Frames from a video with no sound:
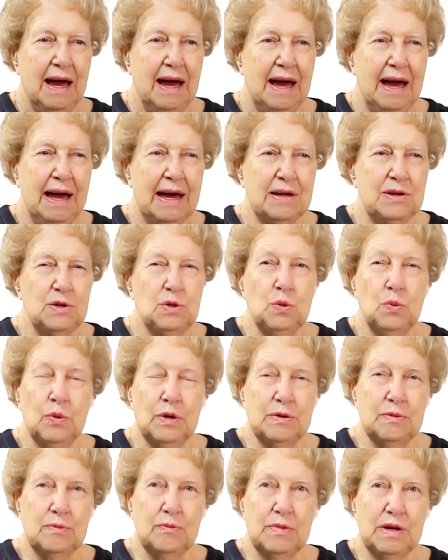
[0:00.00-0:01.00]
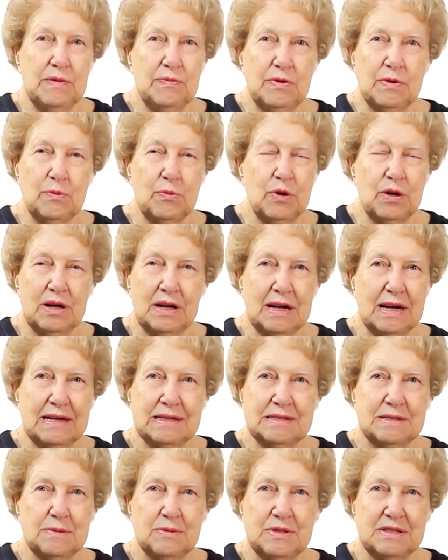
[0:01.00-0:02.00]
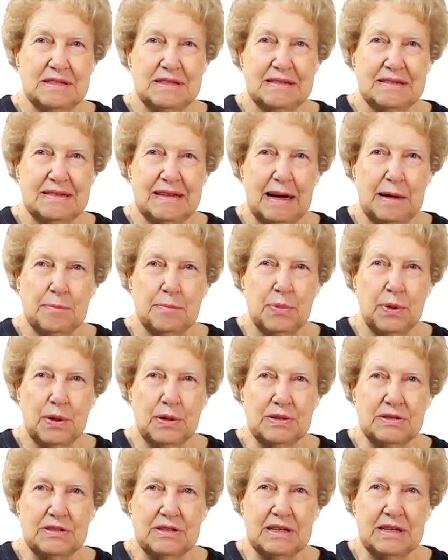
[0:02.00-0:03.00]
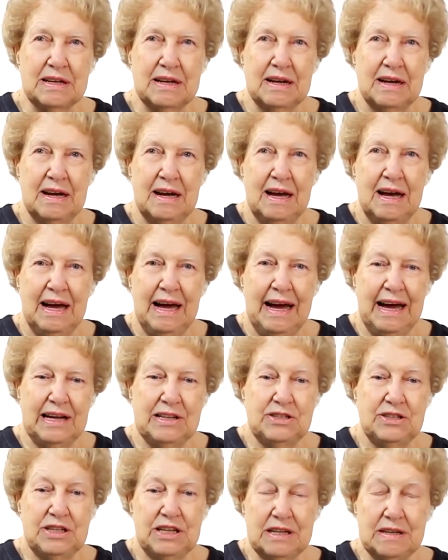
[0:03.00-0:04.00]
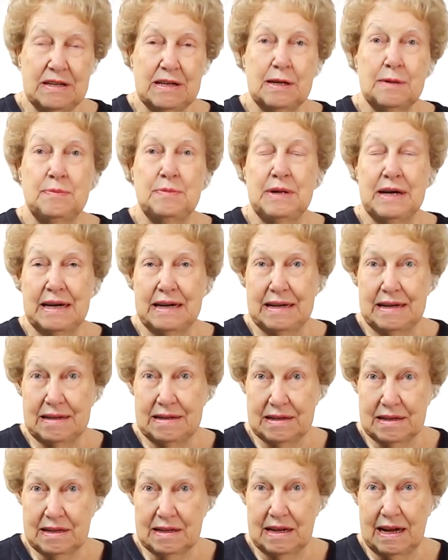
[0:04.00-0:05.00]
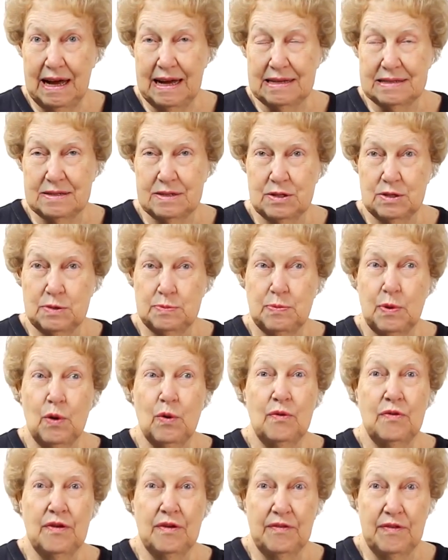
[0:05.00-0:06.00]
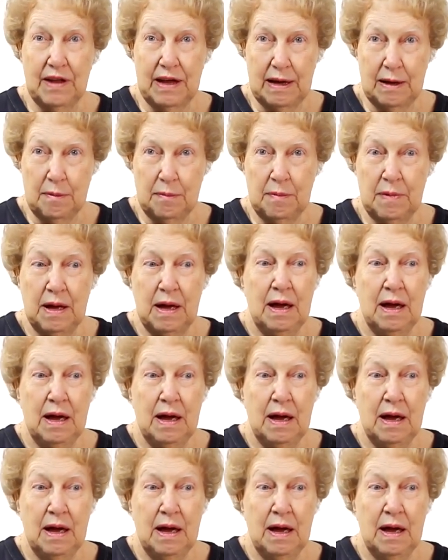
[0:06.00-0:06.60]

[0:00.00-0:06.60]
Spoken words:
And you wouldn't even realize it was the same person. And she ended up taking the classes, both of them,